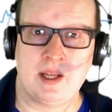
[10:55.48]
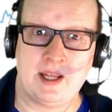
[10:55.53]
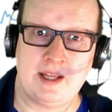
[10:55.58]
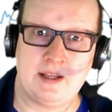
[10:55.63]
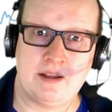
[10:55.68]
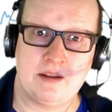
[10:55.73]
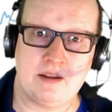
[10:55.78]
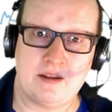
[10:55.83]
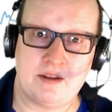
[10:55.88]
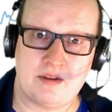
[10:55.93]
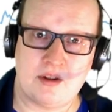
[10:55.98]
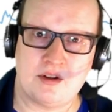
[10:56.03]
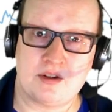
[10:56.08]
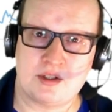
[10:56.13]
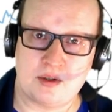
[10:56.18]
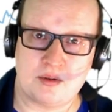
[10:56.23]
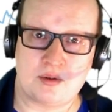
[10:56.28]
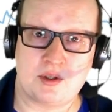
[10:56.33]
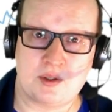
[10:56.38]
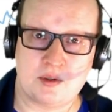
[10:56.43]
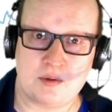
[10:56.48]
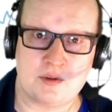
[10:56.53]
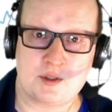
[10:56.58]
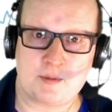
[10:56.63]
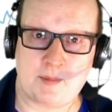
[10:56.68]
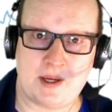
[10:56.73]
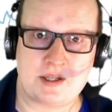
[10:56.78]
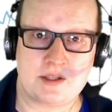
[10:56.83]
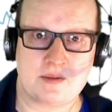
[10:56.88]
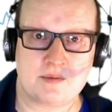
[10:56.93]
in such a short
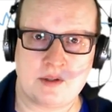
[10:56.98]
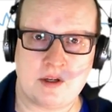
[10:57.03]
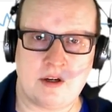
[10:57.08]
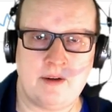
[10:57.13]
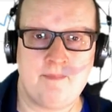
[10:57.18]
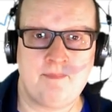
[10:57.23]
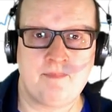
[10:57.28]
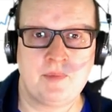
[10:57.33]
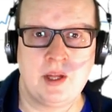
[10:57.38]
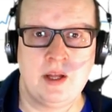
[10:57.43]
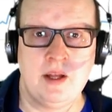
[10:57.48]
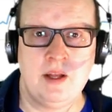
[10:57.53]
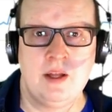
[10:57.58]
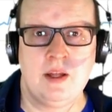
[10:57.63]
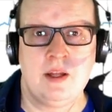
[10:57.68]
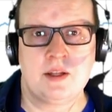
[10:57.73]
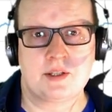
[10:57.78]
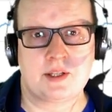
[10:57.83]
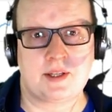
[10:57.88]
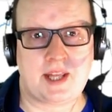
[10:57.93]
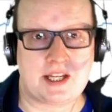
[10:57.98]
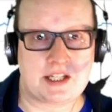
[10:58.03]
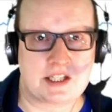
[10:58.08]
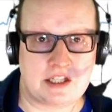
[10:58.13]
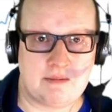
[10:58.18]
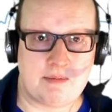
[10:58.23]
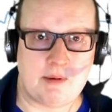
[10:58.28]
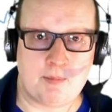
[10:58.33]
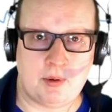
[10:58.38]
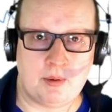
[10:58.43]
space of time. So that's
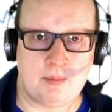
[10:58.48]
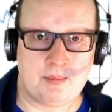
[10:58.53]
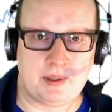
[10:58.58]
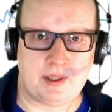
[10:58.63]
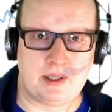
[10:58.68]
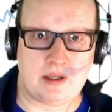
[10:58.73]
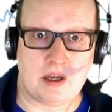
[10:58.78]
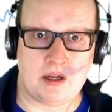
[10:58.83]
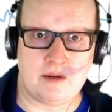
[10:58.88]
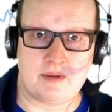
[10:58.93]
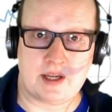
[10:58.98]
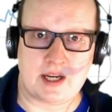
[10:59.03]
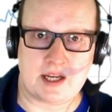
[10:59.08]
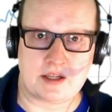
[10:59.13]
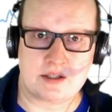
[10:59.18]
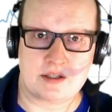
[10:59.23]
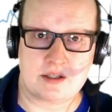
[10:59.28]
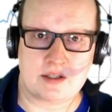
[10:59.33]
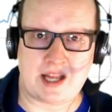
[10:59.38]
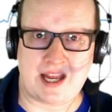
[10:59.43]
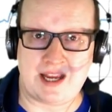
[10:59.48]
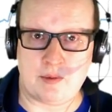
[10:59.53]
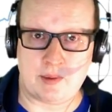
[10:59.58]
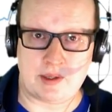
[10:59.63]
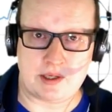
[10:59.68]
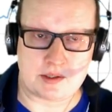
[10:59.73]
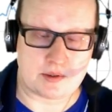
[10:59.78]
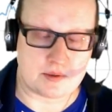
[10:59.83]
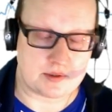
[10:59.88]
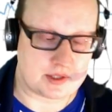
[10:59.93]
going to be pumping over the next 8
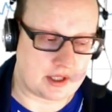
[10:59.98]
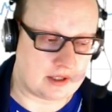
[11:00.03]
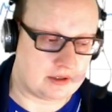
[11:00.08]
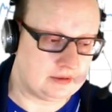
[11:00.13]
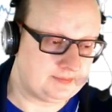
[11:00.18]
weeks or so.